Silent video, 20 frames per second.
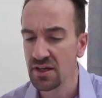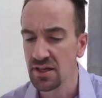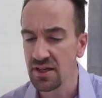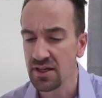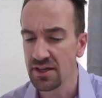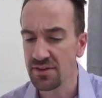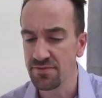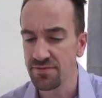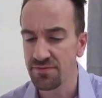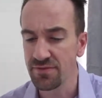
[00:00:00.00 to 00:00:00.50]

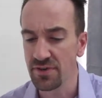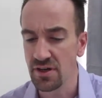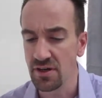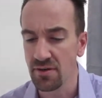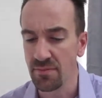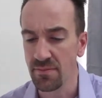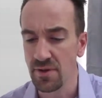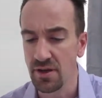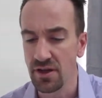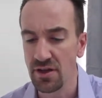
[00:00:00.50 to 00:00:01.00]
it's
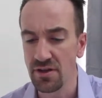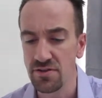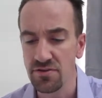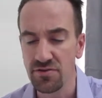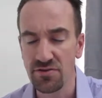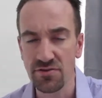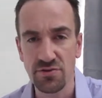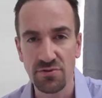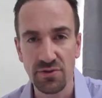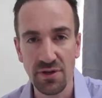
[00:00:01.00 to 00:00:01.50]
from
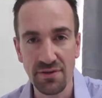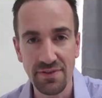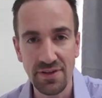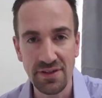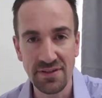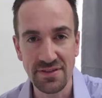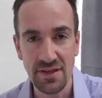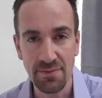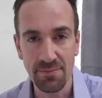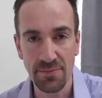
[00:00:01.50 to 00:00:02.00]

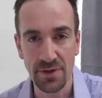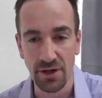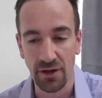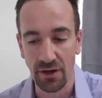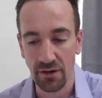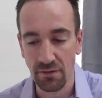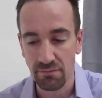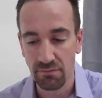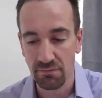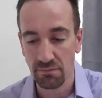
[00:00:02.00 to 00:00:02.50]
Scrivy
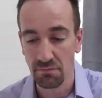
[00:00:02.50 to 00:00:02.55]
Timner.